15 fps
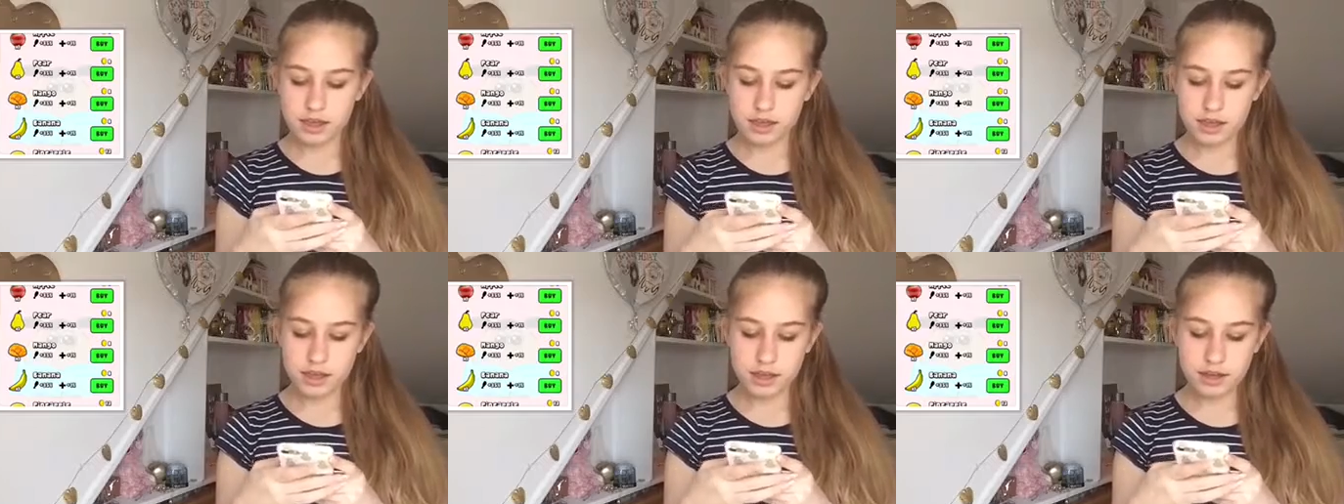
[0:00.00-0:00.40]

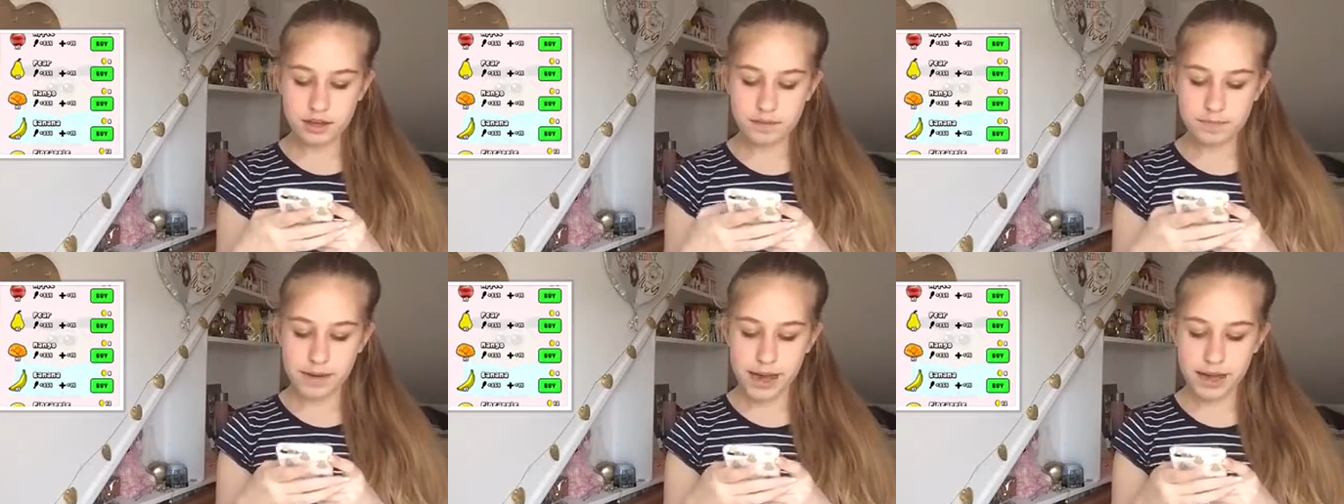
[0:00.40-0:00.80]

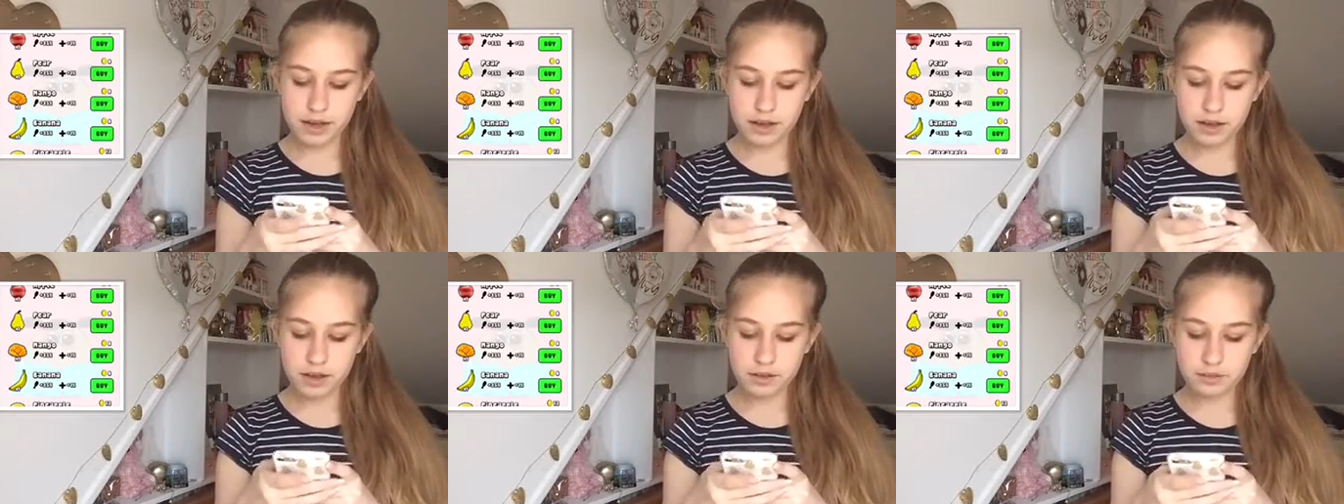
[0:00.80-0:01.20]
And
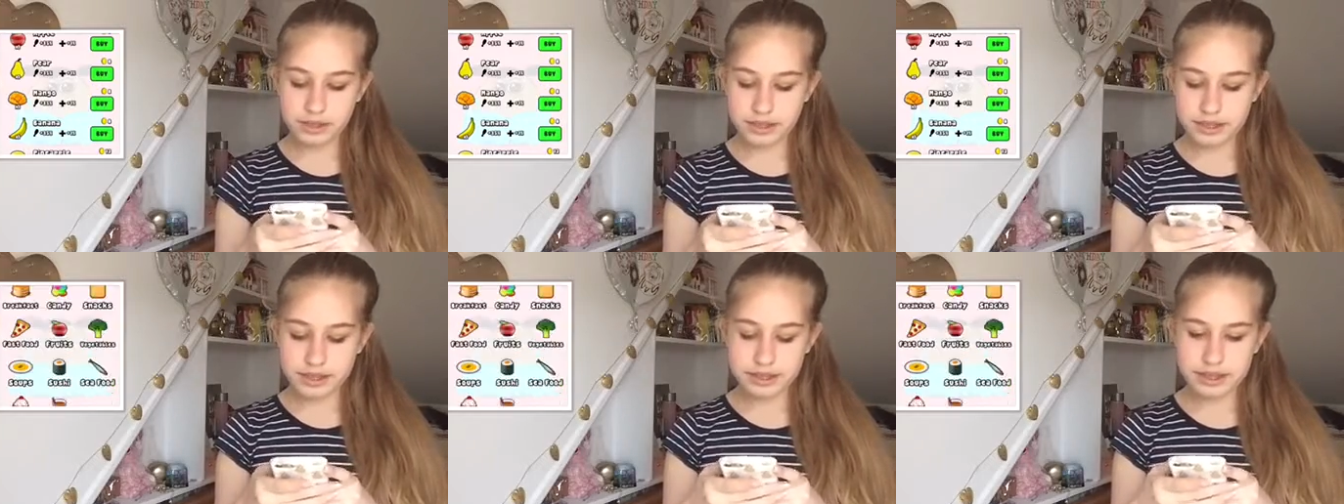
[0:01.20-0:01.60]
back on it
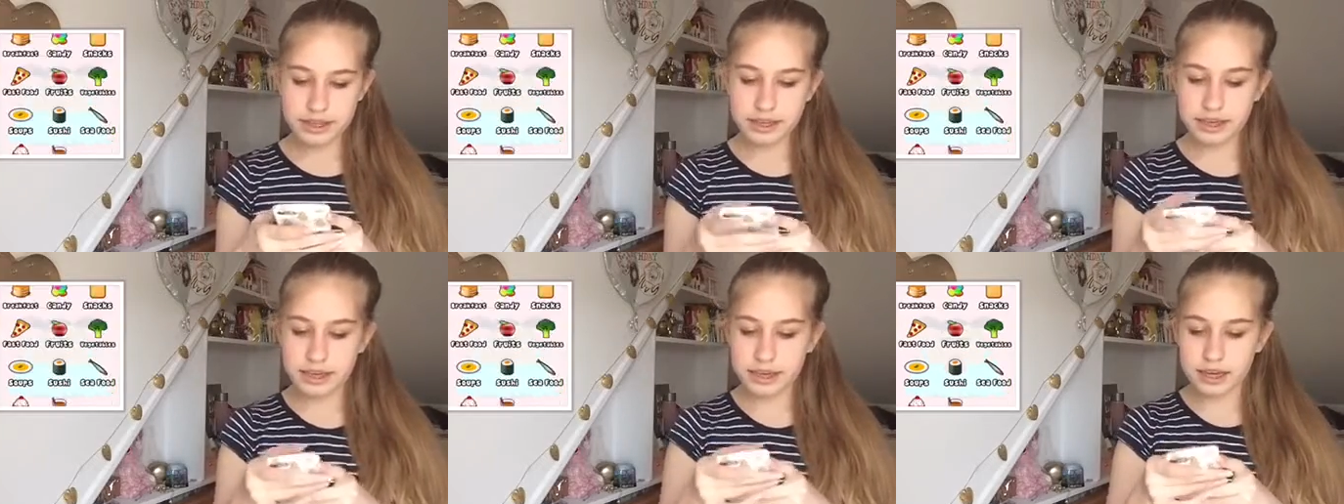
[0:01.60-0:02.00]
with the
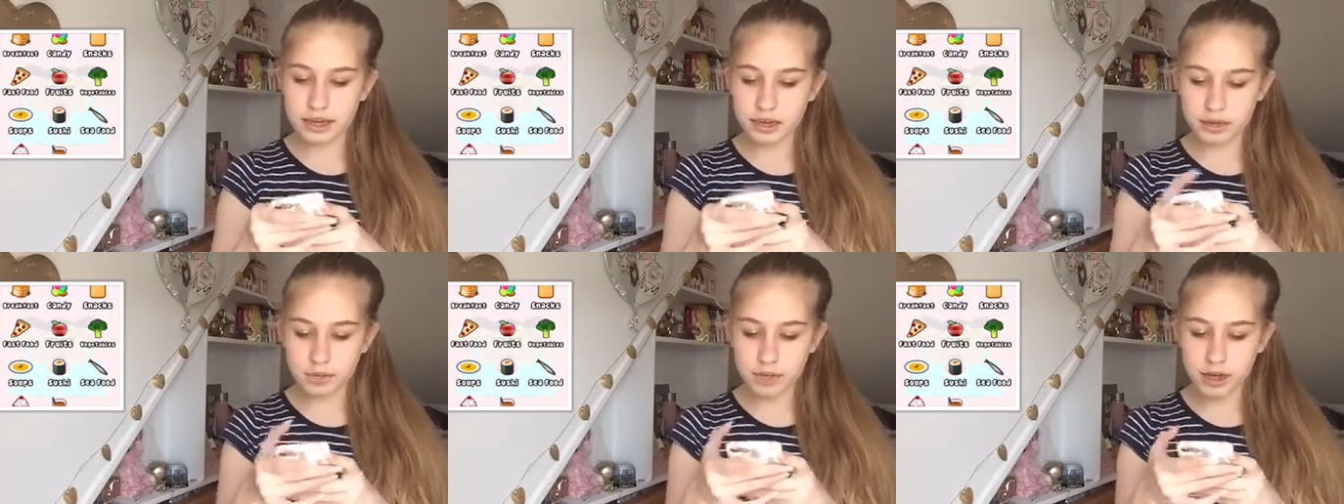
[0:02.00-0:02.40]

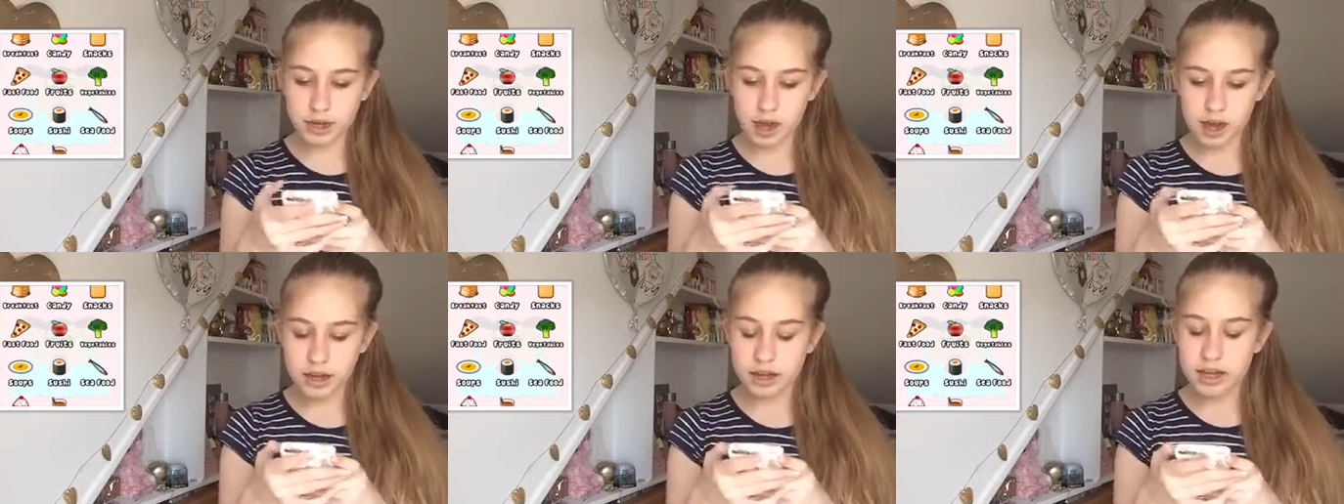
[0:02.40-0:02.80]
singing. Oh my
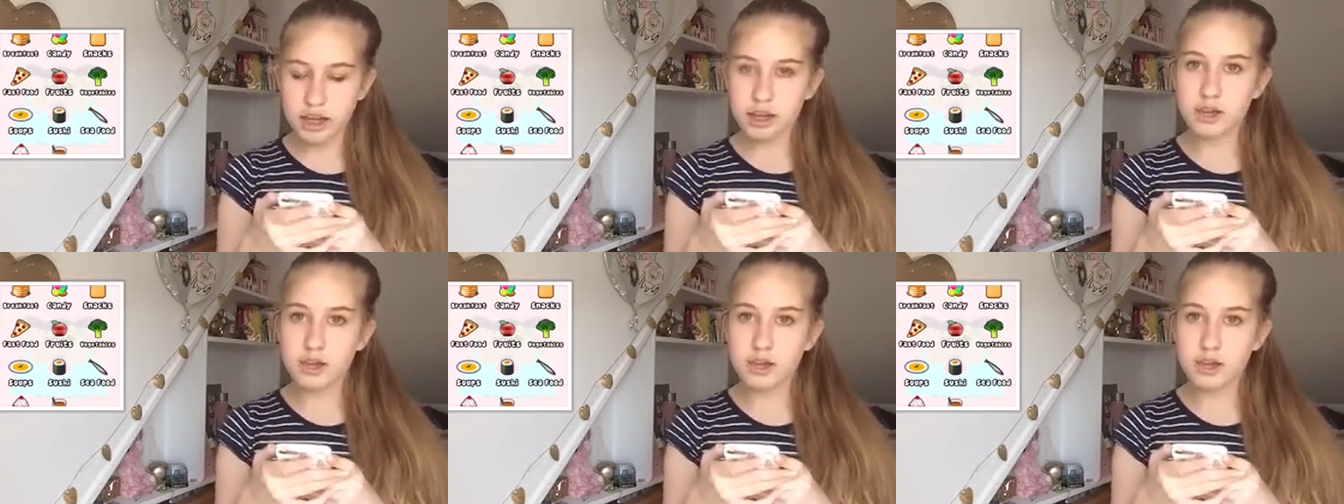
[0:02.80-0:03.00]
god.